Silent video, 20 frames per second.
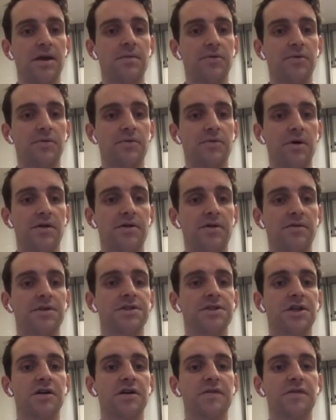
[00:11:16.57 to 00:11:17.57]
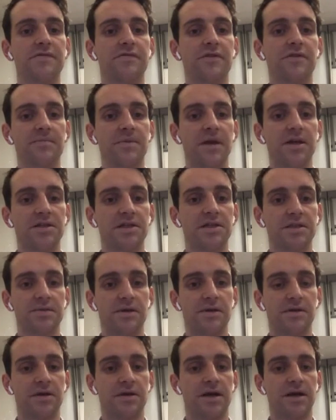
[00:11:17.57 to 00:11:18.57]
but rather reserved for patients
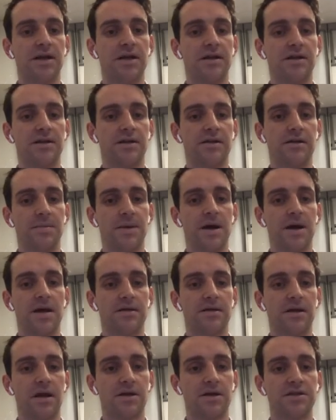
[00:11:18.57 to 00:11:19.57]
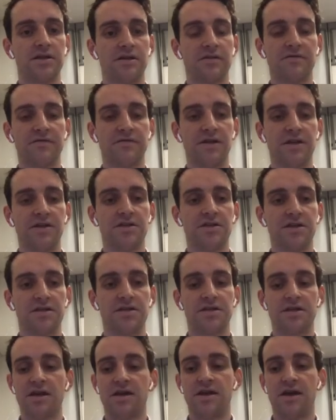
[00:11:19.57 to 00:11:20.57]
where there are clinical or pathological
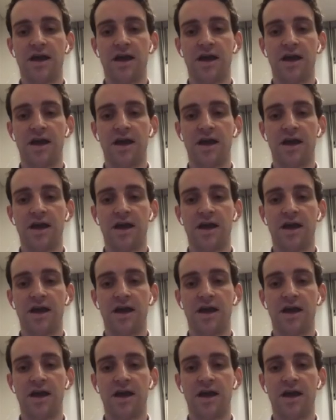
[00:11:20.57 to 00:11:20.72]
features